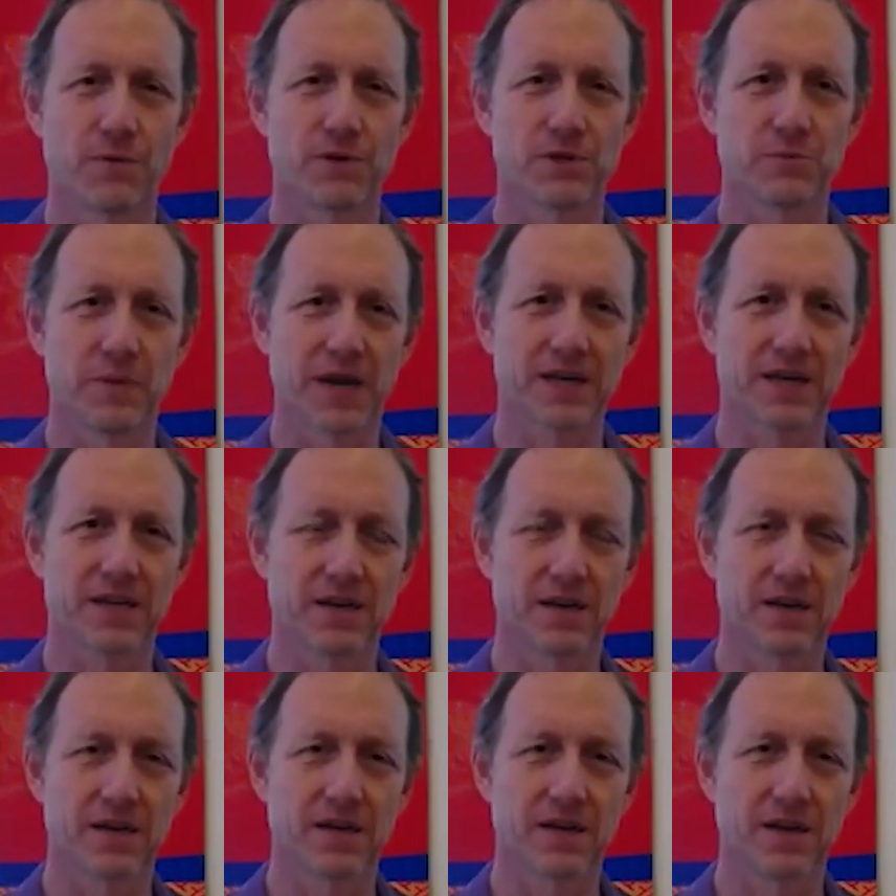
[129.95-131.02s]
respect to
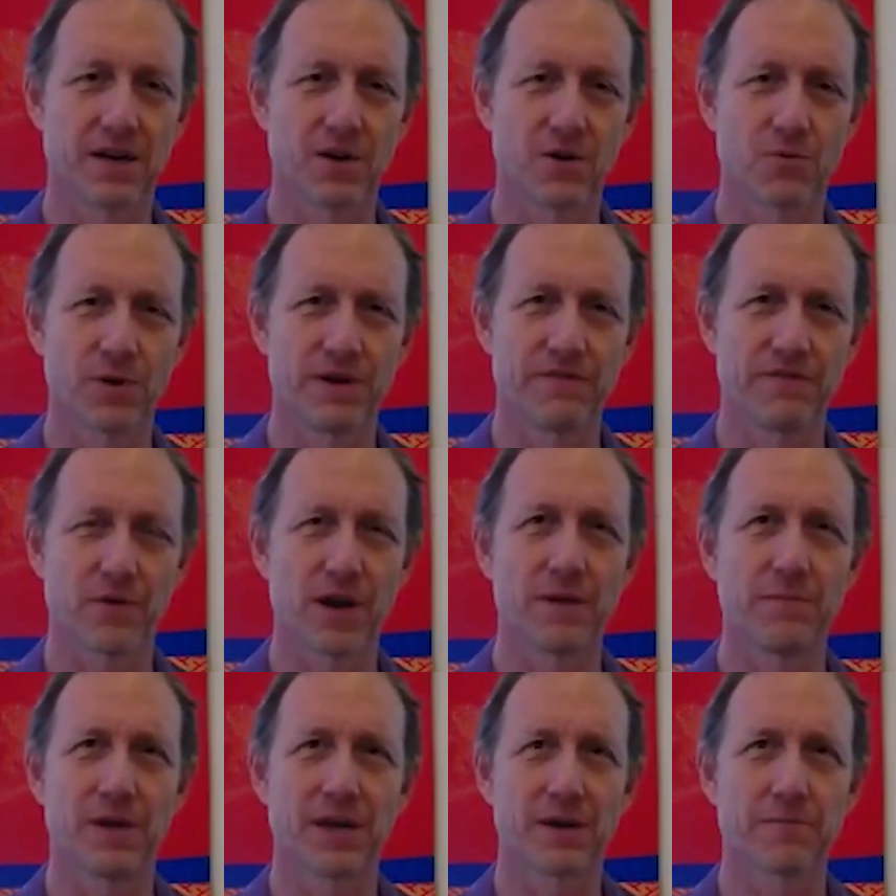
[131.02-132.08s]
you know
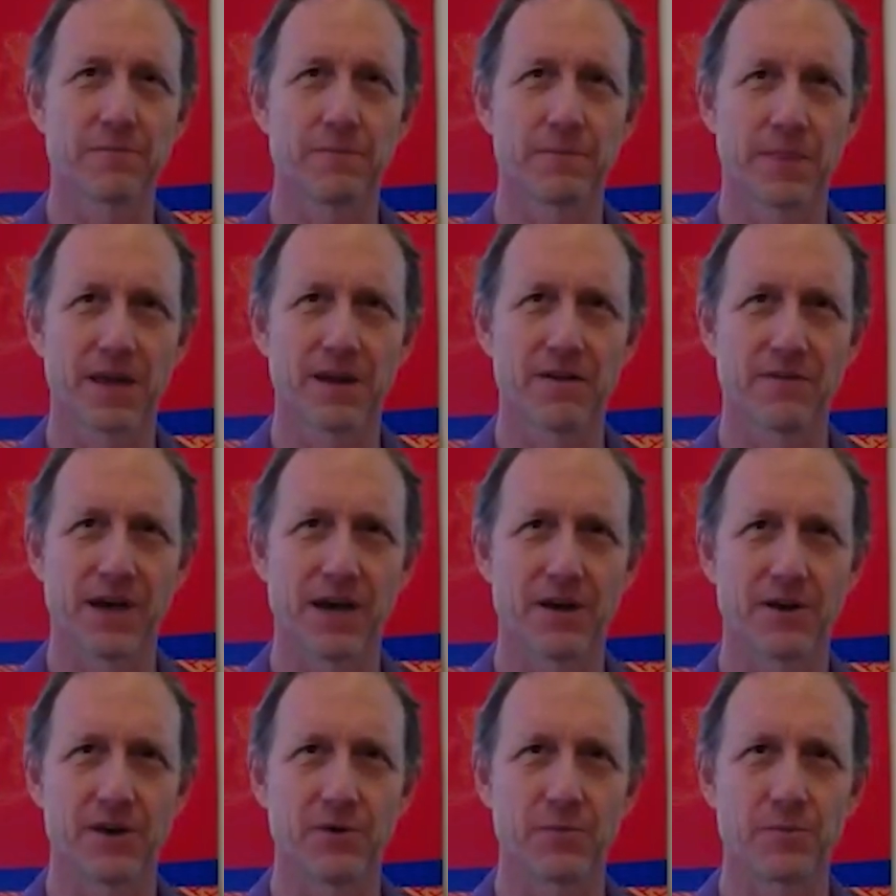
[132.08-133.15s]
reframing the
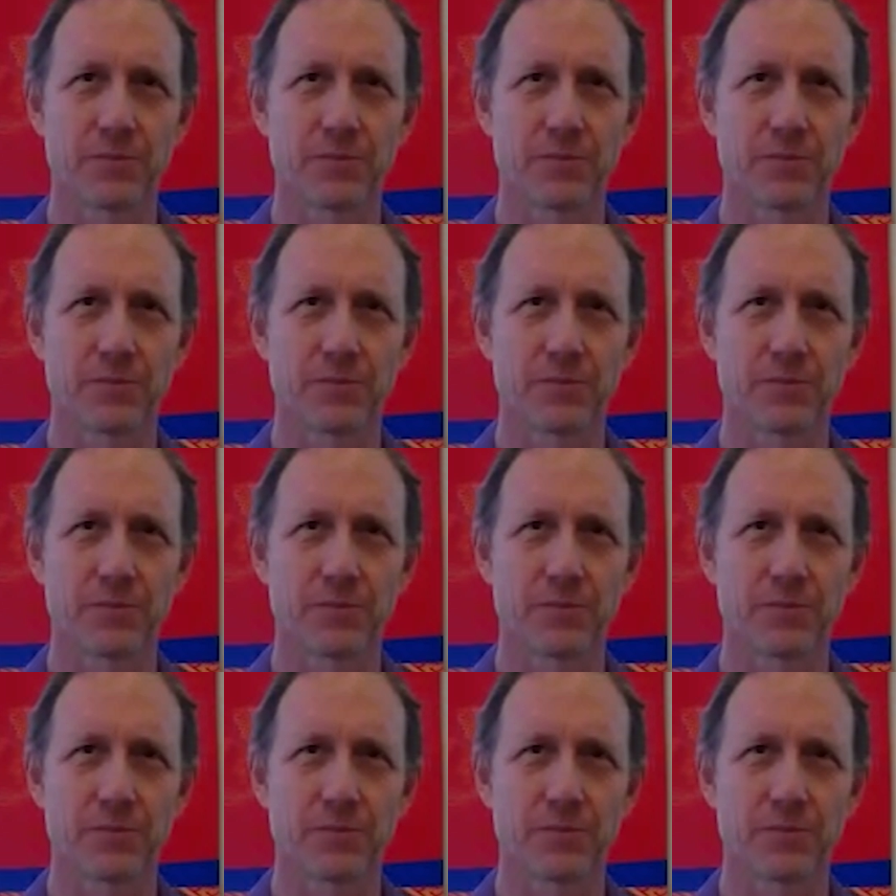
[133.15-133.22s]
value.